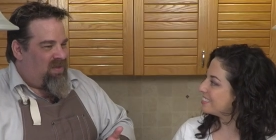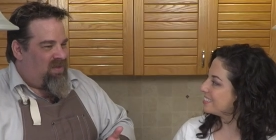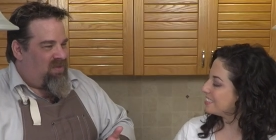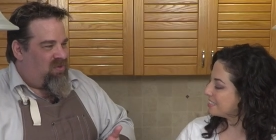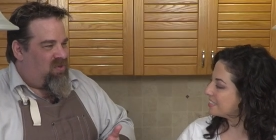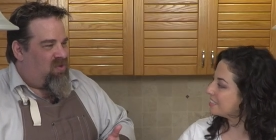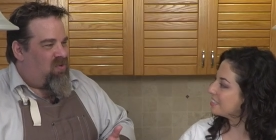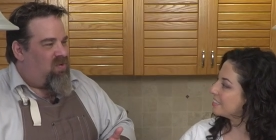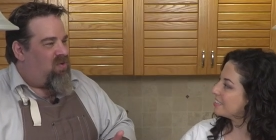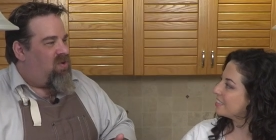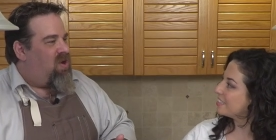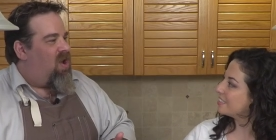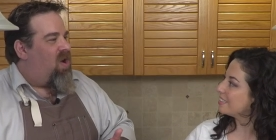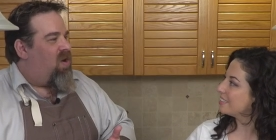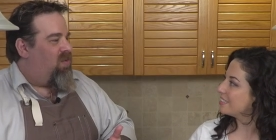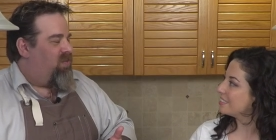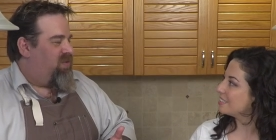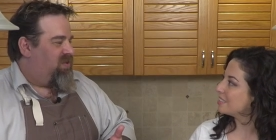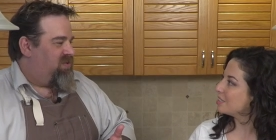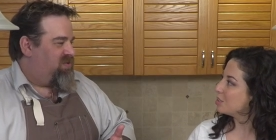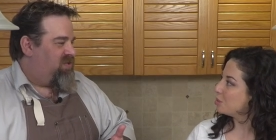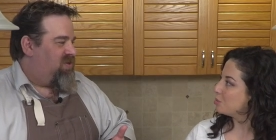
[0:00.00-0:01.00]
Speaker 1: you
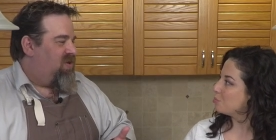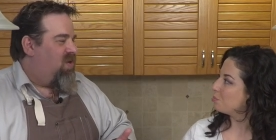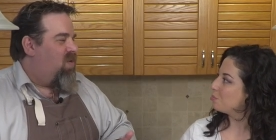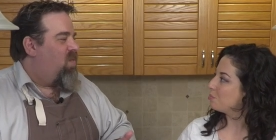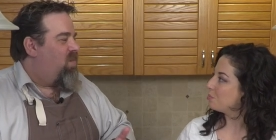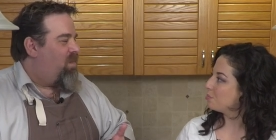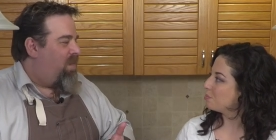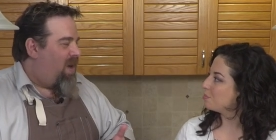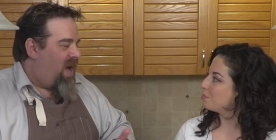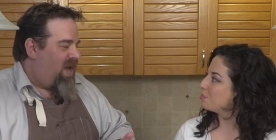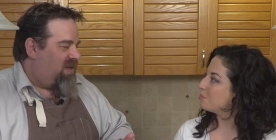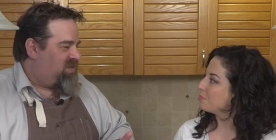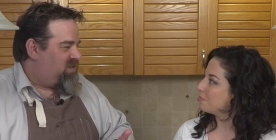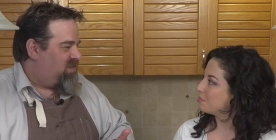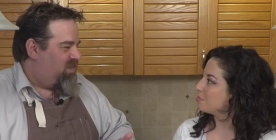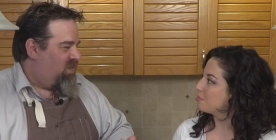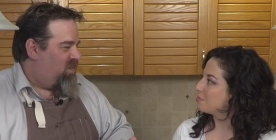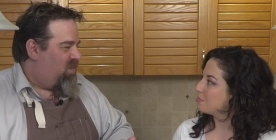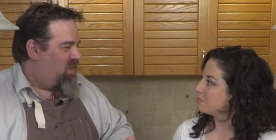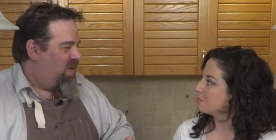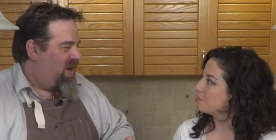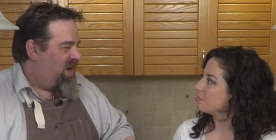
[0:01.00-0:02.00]
know, there's no
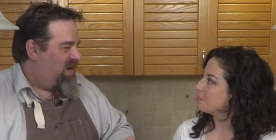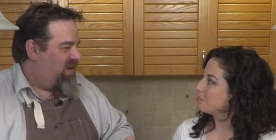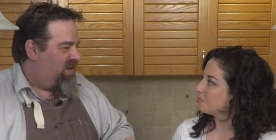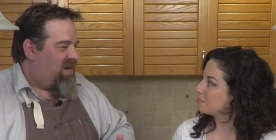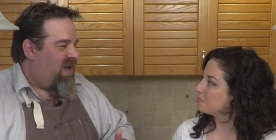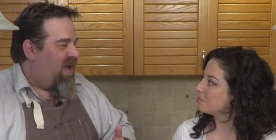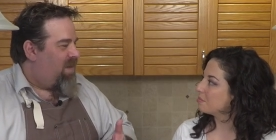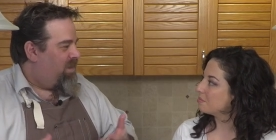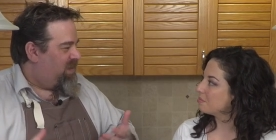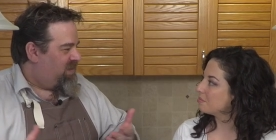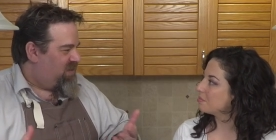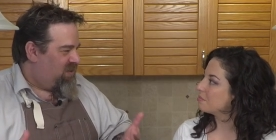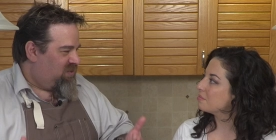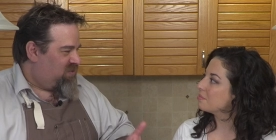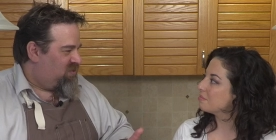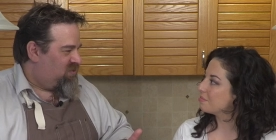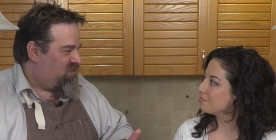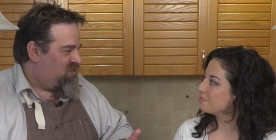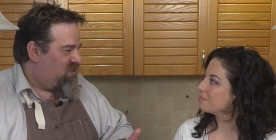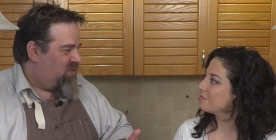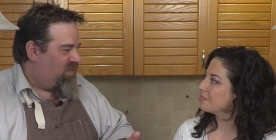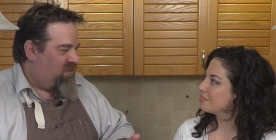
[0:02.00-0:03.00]
possible way in a
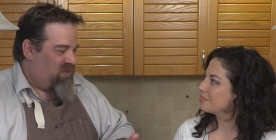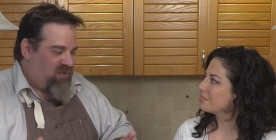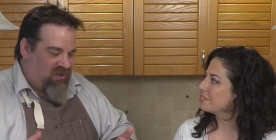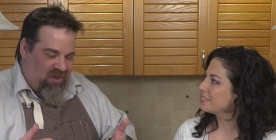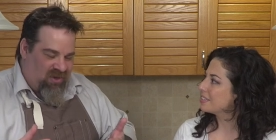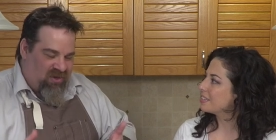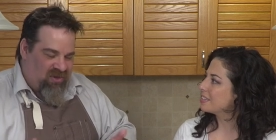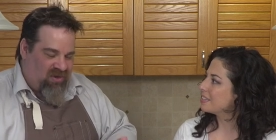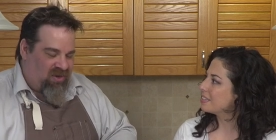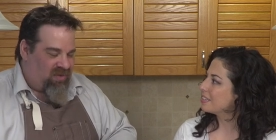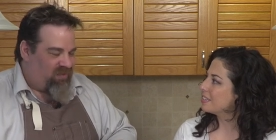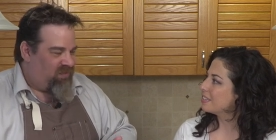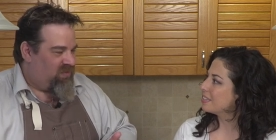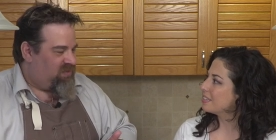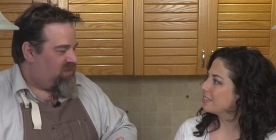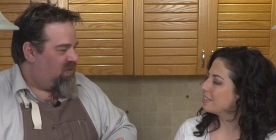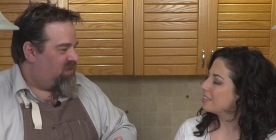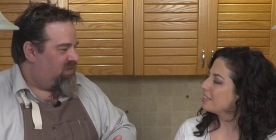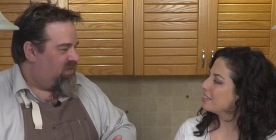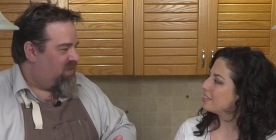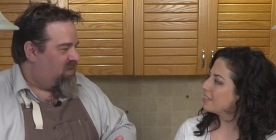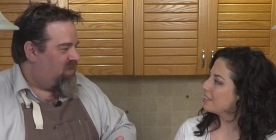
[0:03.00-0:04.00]
competition show that you could cook
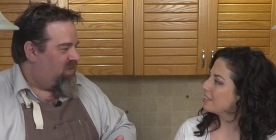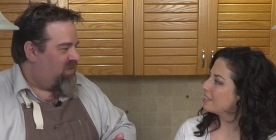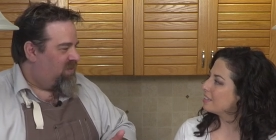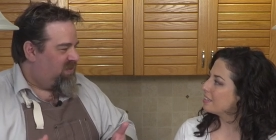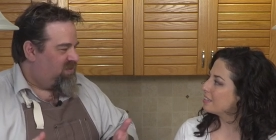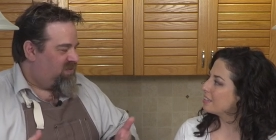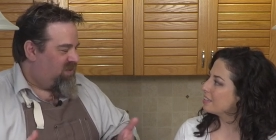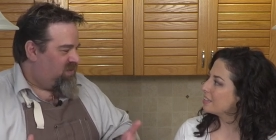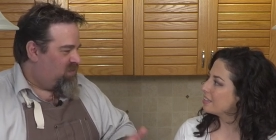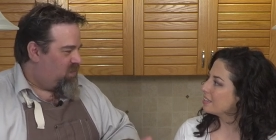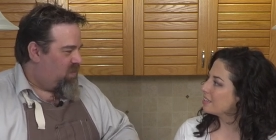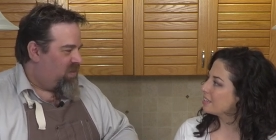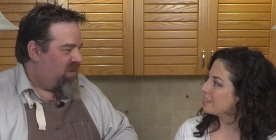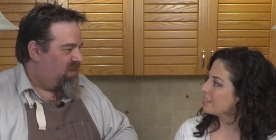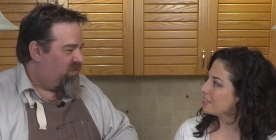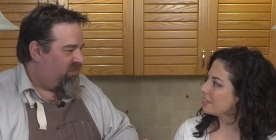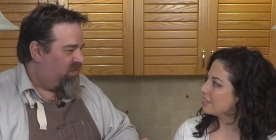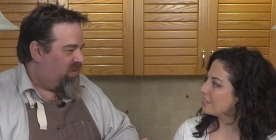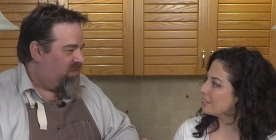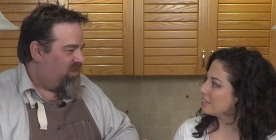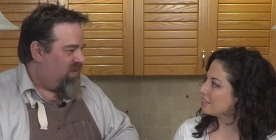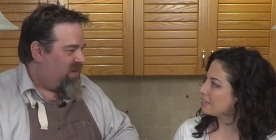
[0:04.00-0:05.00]
risotto in less than
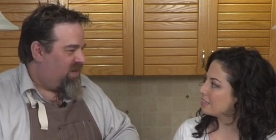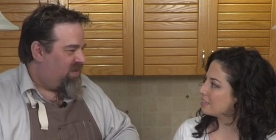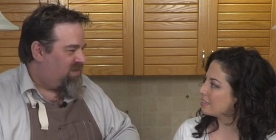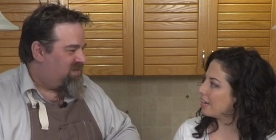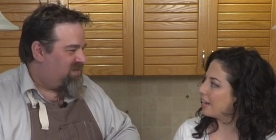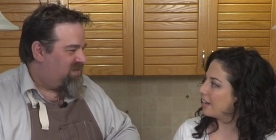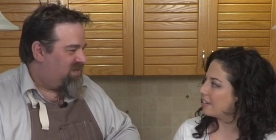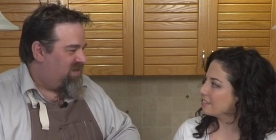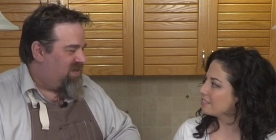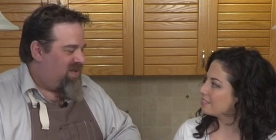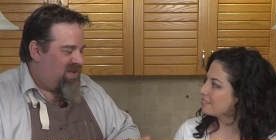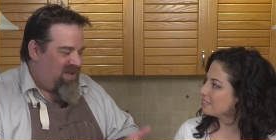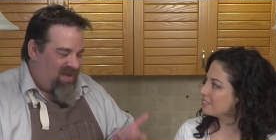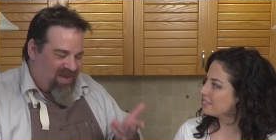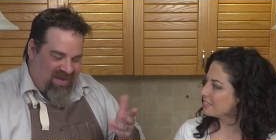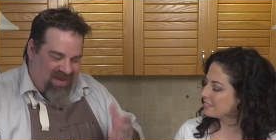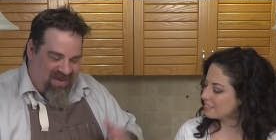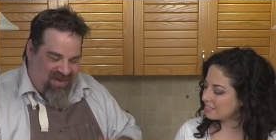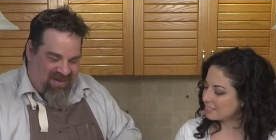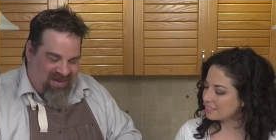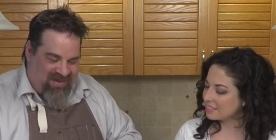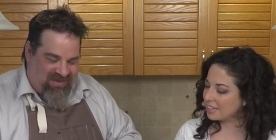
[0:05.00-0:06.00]
twenty-three minutes.
Speaker 2: Yeah.
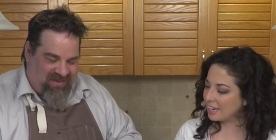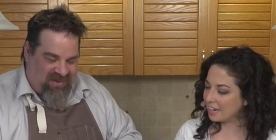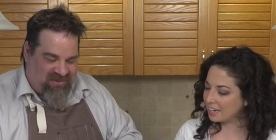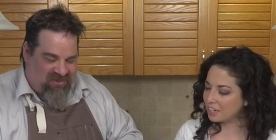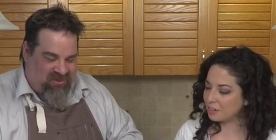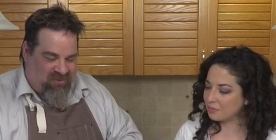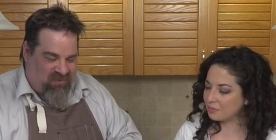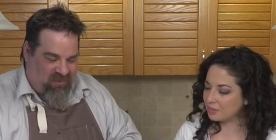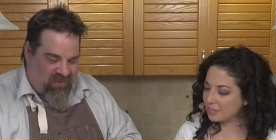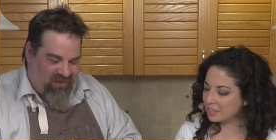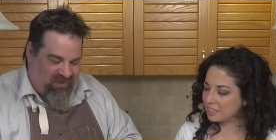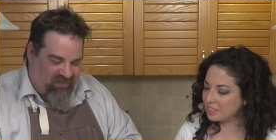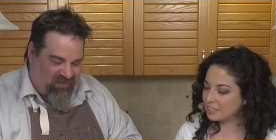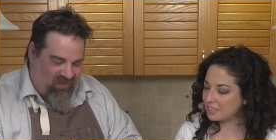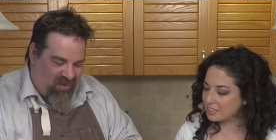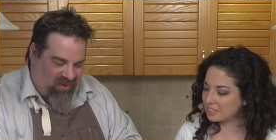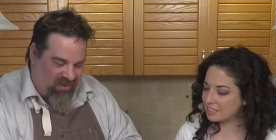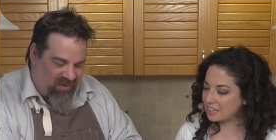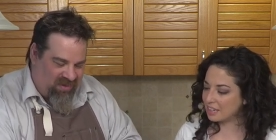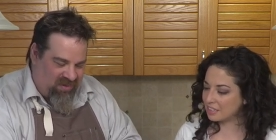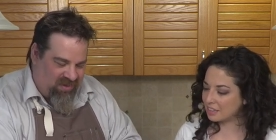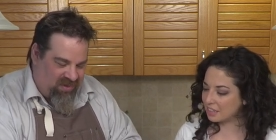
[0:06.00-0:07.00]
Uh, unless yeah, you're doing it really
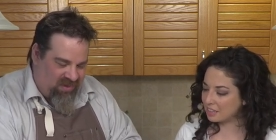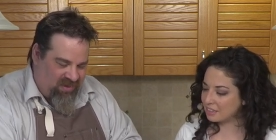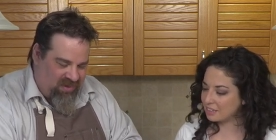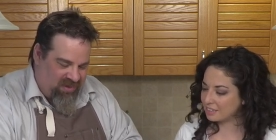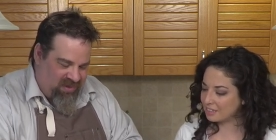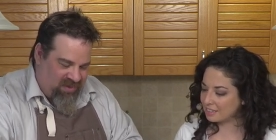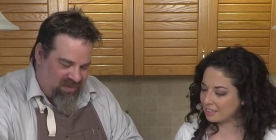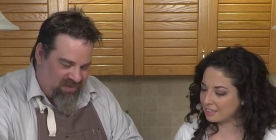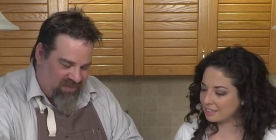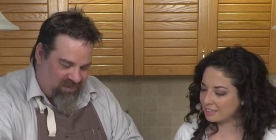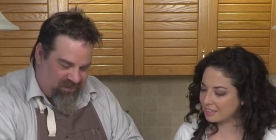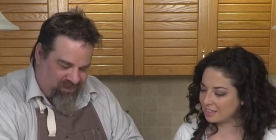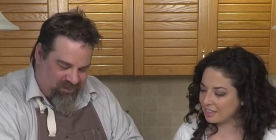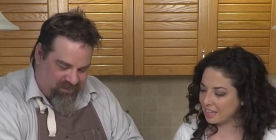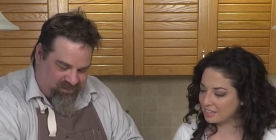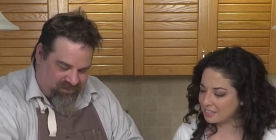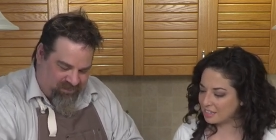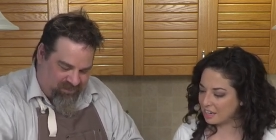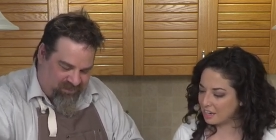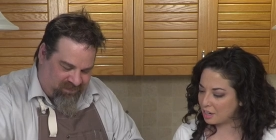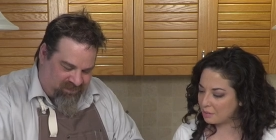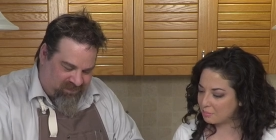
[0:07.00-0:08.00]
it wrong. does take the, the,
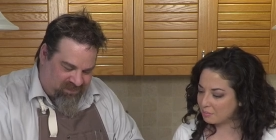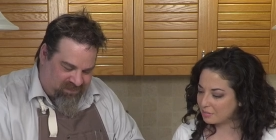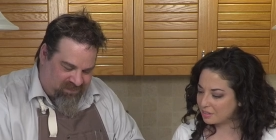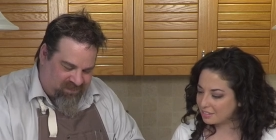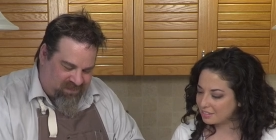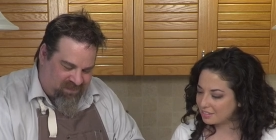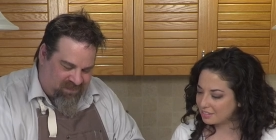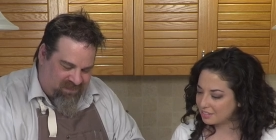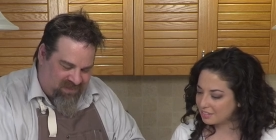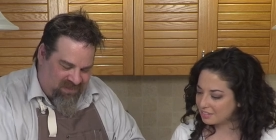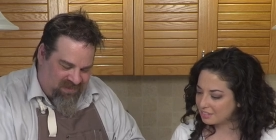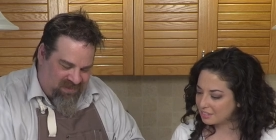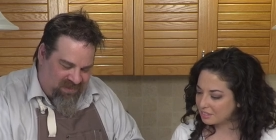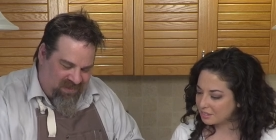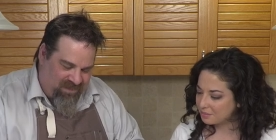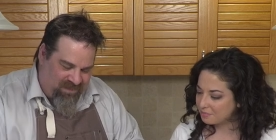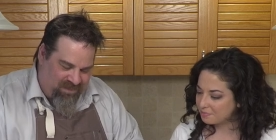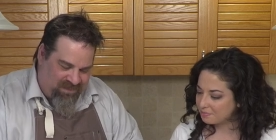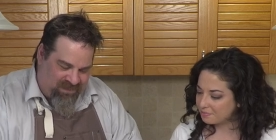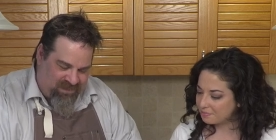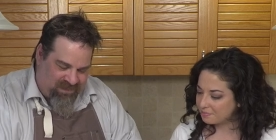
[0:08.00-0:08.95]
that time. Yep.